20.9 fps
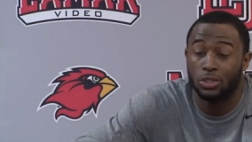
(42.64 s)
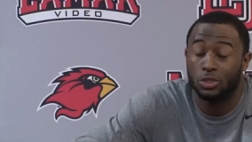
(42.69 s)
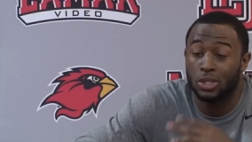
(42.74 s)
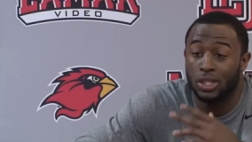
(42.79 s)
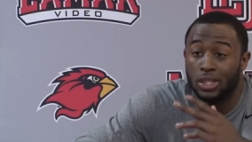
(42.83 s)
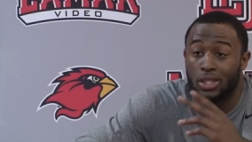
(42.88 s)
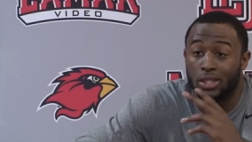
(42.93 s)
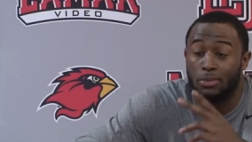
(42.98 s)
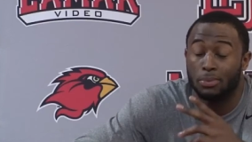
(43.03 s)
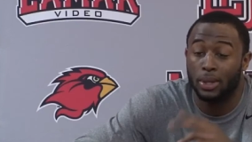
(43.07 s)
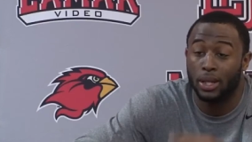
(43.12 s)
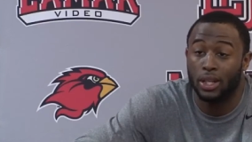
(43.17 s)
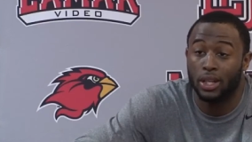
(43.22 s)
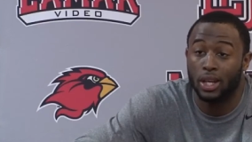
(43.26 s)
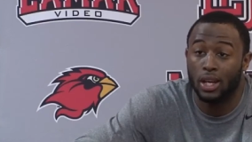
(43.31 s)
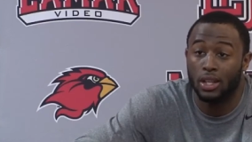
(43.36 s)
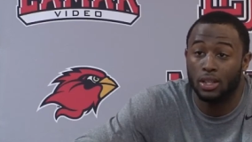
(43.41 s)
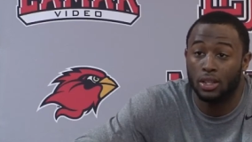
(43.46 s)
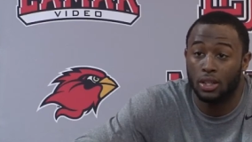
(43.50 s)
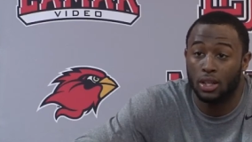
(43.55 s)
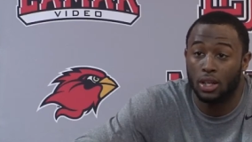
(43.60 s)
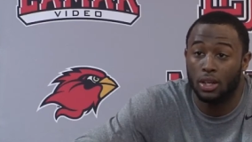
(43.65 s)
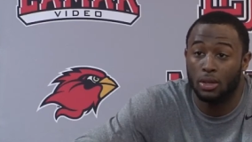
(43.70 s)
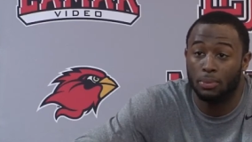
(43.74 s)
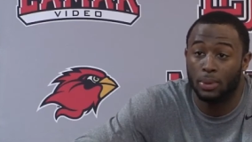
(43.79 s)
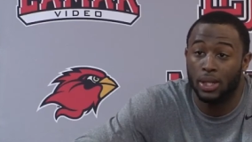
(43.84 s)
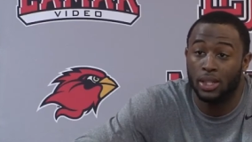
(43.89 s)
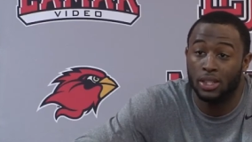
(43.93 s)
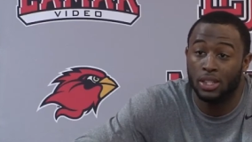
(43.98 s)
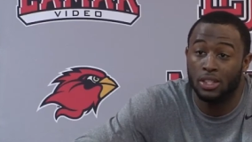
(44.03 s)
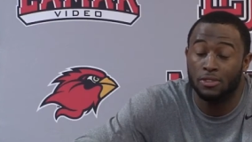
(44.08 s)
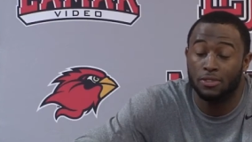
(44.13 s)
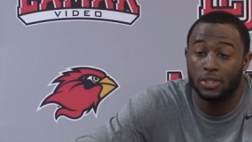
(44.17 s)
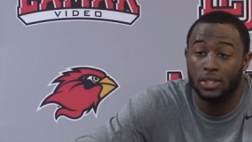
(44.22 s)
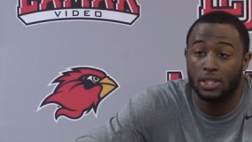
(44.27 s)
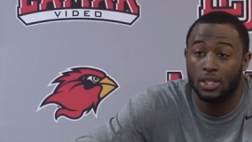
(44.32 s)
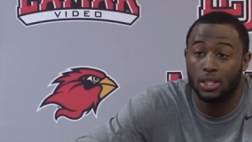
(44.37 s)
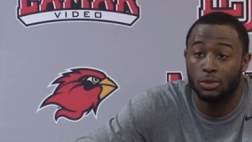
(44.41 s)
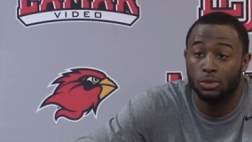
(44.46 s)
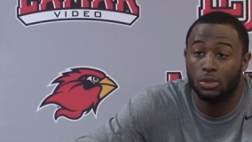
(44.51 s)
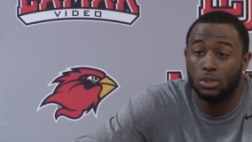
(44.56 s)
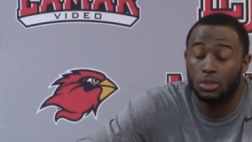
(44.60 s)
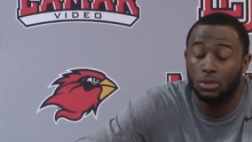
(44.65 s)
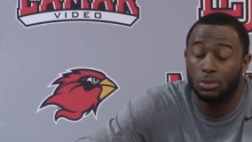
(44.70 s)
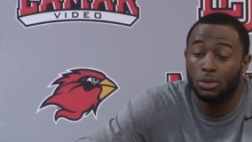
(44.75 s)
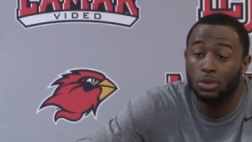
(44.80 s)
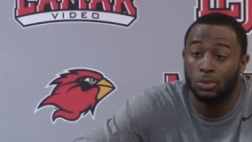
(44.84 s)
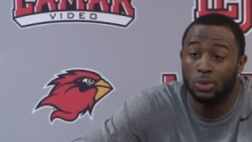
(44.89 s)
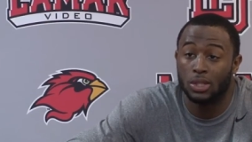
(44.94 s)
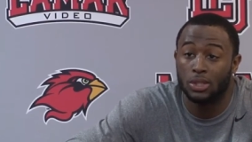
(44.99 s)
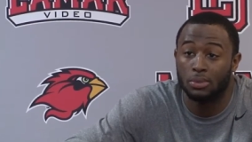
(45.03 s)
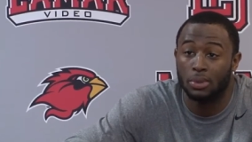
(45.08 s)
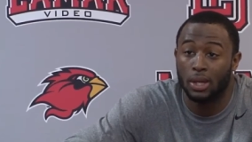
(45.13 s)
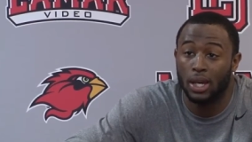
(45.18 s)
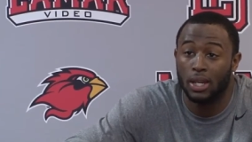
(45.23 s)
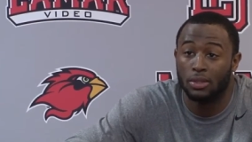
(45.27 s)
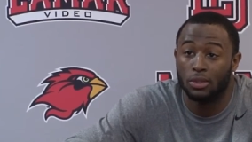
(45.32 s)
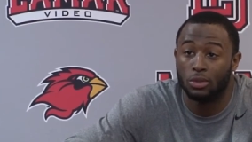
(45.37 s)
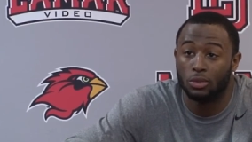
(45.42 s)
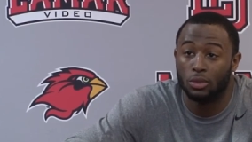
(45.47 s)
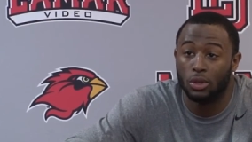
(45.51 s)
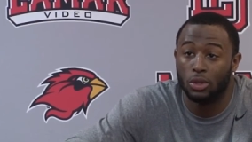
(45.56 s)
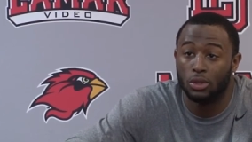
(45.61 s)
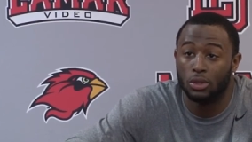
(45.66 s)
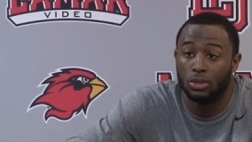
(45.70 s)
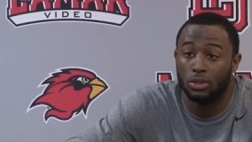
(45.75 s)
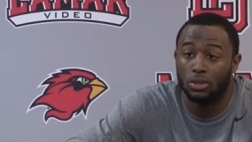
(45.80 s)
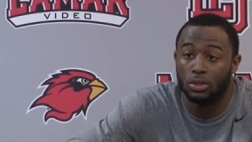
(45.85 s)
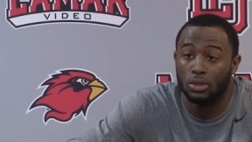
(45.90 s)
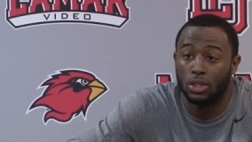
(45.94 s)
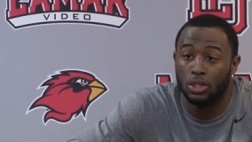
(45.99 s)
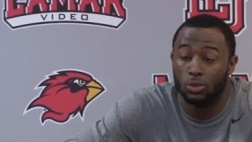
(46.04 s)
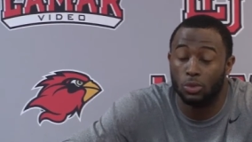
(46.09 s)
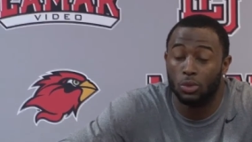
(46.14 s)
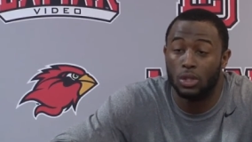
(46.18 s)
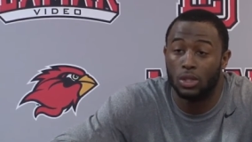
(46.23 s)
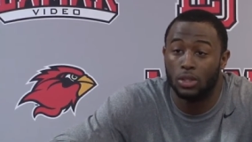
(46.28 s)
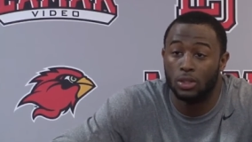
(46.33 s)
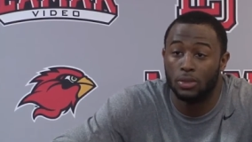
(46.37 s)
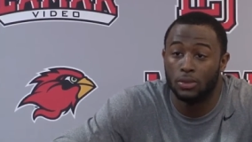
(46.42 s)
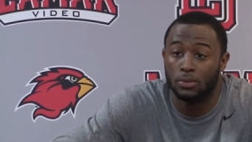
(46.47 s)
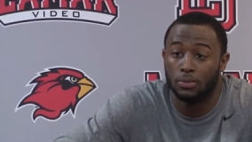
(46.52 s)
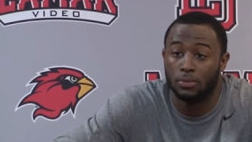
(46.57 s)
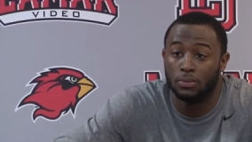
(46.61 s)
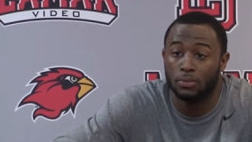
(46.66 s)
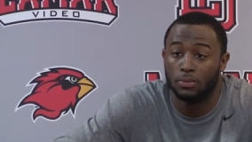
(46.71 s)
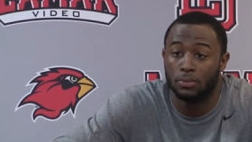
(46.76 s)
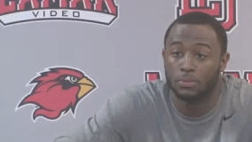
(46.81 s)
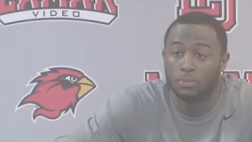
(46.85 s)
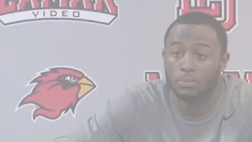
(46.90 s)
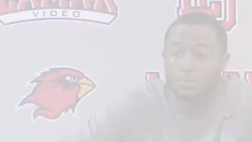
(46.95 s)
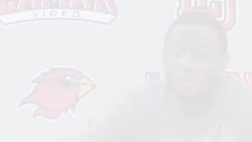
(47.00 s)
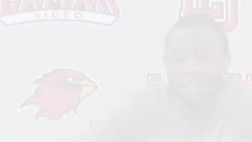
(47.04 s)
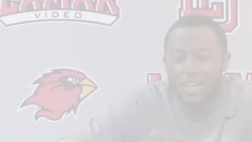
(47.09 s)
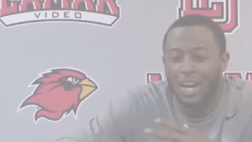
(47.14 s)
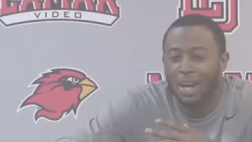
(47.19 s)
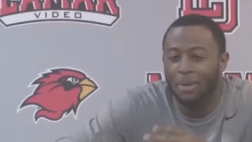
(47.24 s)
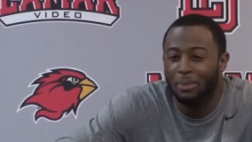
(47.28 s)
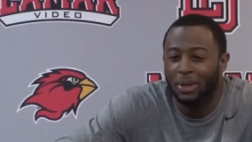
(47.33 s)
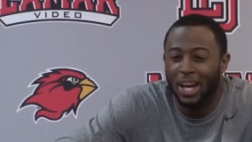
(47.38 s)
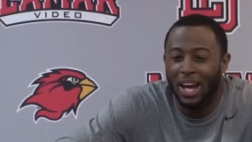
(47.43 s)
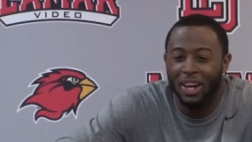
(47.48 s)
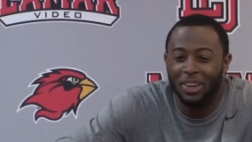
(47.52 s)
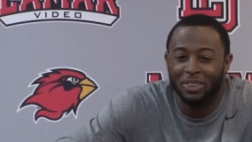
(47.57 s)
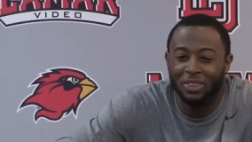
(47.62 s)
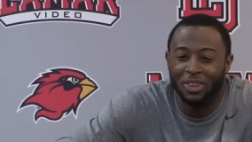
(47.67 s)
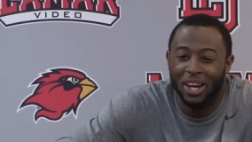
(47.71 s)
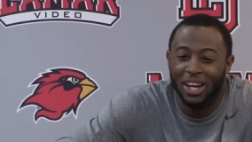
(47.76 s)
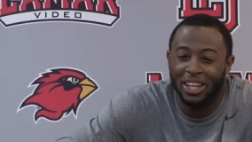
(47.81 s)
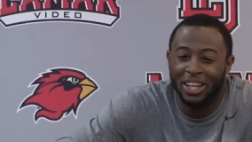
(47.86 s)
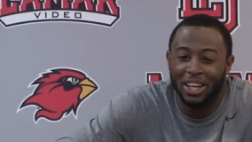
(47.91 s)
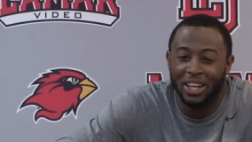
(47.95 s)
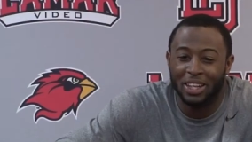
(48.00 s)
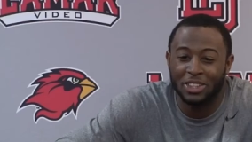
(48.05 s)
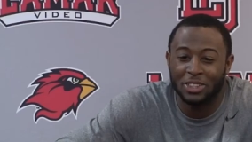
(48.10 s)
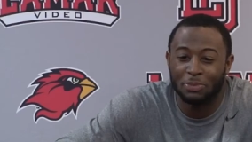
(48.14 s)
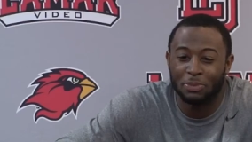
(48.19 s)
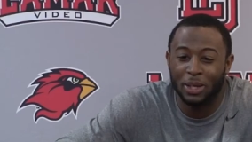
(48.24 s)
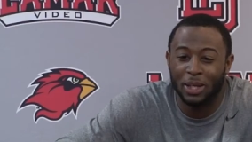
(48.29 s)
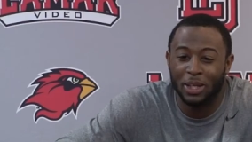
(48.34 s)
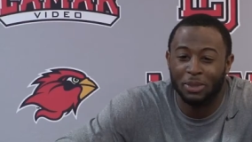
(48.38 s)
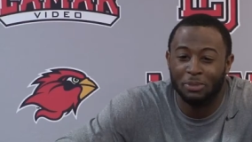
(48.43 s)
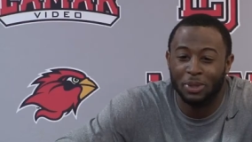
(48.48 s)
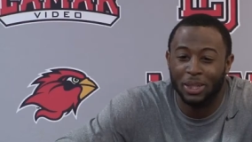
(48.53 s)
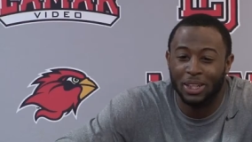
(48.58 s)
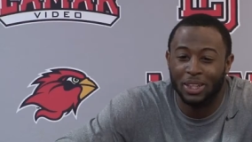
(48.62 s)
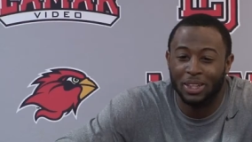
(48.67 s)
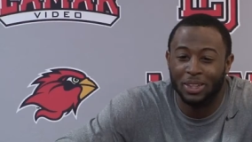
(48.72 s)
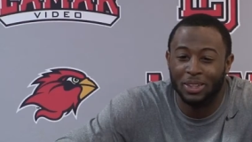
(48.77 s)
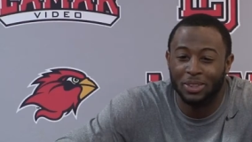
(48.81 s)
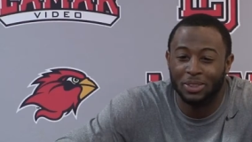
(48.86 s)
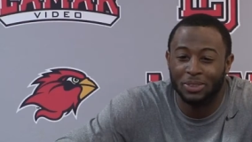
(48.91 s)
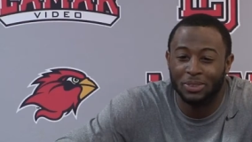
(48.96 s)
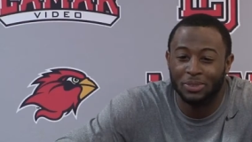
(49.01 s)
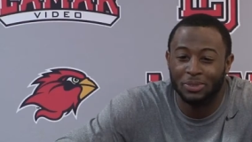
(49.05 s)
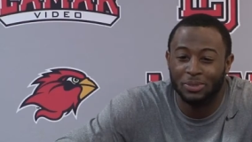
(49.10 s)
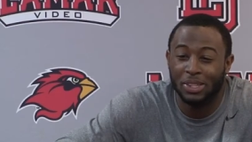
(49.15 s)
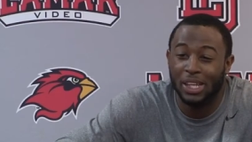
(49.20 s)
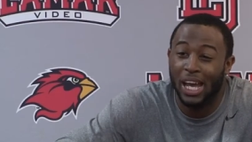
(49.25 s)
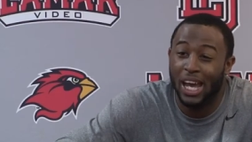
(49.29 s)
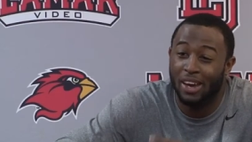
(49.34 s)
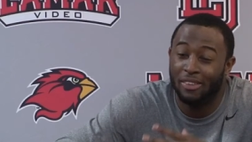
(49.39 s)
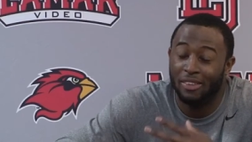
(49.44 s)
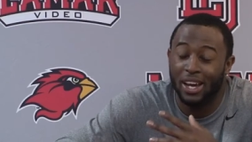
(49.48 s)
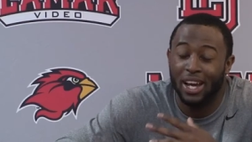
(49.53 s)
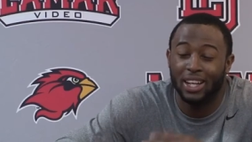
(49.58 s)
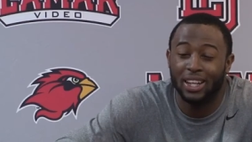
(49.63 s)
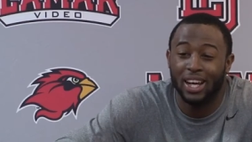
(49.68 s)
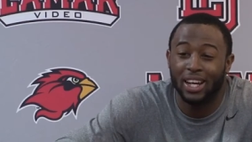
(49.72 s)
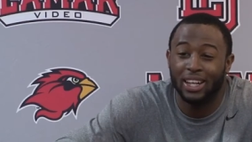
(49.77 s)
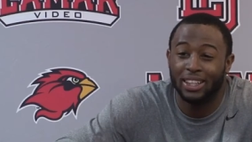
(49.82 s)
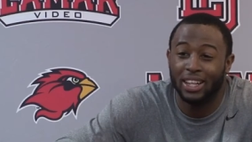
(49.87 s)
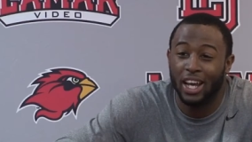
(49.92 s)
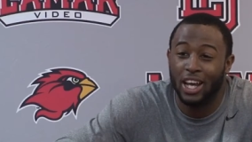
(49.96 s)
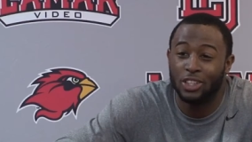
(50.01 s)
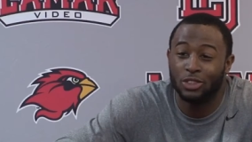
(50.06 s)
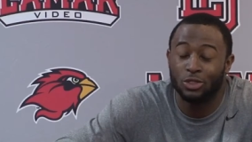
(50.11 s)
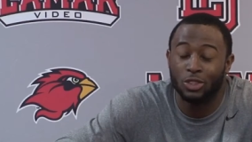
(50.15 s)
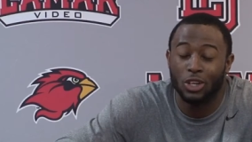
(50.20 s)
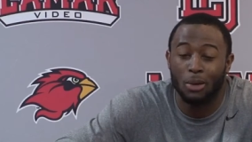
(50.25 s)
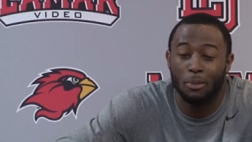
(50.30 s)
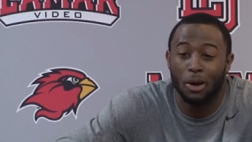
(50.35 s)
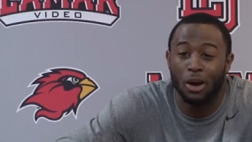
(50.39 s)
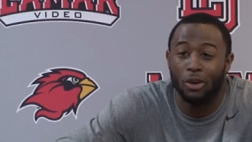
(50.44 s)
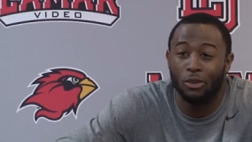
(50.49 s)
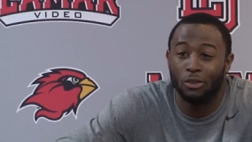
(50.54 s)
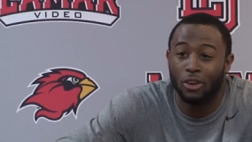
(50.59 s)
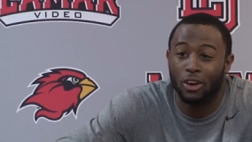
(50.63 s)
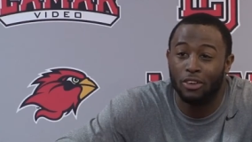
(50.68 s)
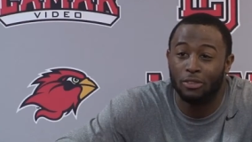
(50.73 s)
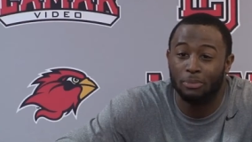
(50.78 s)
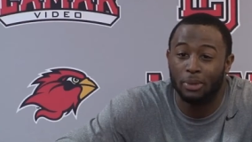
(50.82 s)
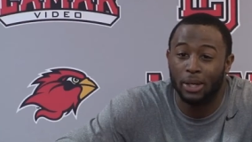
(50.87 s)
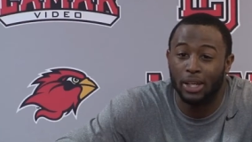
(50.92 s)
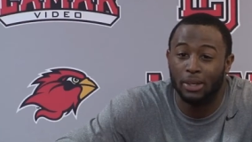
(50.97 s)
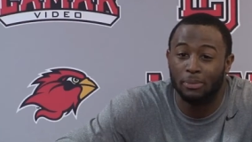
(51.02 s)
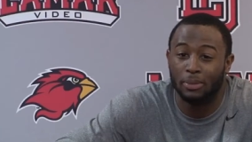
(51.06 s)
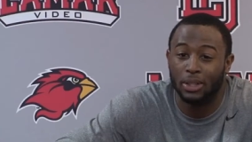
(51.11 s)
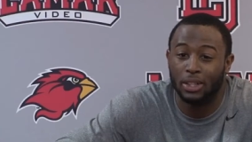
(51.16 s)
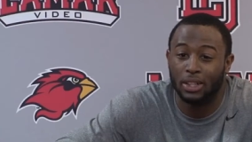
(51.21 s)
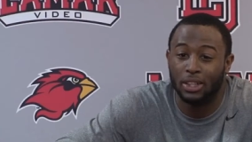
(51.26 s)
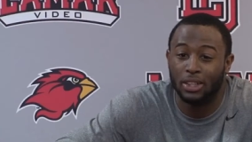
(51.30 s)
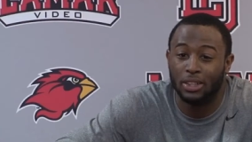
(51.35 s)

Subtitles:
two things, play together and play defense, then we'll win some games on the road as well. I mean, I don't know. I can't explain it, man. We have had a lot of games that come out rough, man. But,